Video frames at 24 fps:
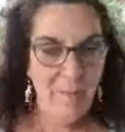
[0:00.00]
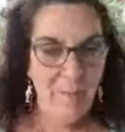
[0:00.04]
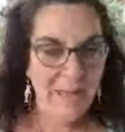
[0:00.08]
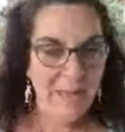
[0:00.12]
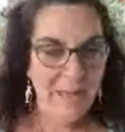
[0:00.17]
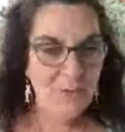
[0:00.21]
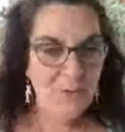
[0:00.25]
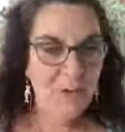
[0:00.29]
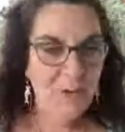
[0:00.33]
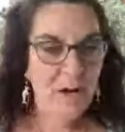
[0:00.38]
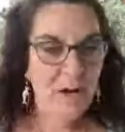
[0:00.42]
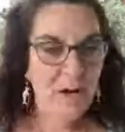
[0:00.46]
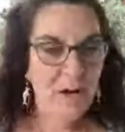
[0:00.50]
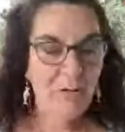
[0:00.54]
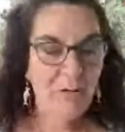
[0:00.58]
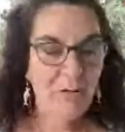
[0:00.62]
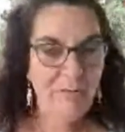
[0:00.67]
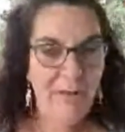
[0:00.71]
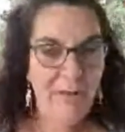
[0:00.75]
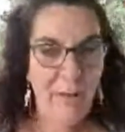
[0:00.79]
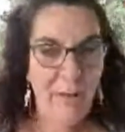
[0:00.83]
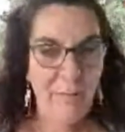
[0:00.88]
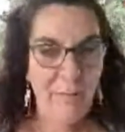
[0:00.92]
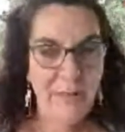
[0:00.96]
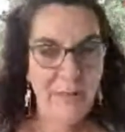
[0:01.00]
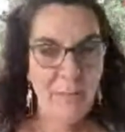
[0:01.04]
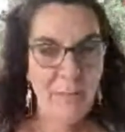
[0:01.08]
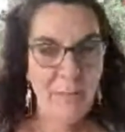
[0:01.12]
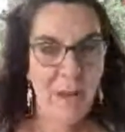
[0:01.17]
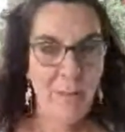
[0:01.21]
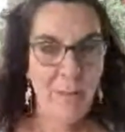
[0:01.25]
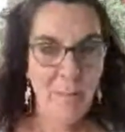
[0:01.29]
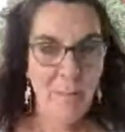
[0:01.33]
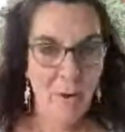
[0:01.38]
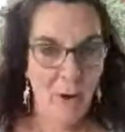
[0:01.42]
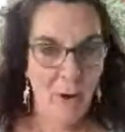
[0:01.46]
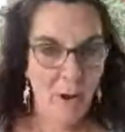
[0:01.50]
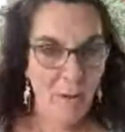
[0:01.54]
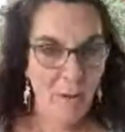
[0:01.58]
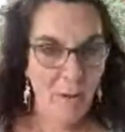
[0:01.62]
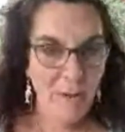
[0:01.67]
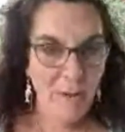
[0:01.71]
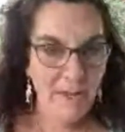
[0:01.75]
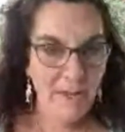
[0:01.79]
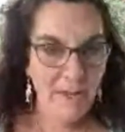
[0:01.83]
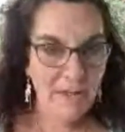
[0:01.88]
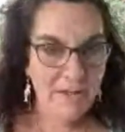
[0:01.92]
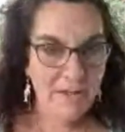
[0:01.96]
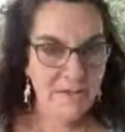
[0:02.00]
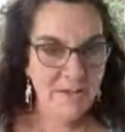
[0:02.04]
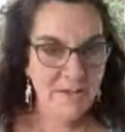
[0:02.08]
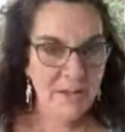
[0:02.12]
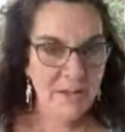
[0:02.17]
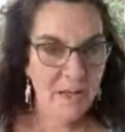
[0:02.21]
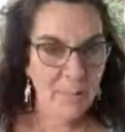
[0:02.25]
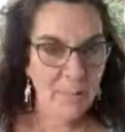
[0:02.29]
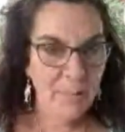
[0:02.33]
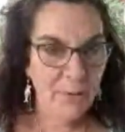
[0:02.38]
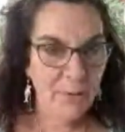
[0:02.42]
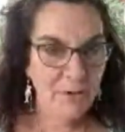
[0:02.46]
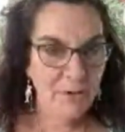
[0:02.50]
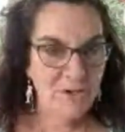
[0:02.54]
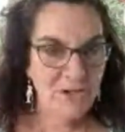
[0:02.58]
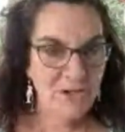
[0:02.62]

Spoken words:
My mom is Persian and Yemen,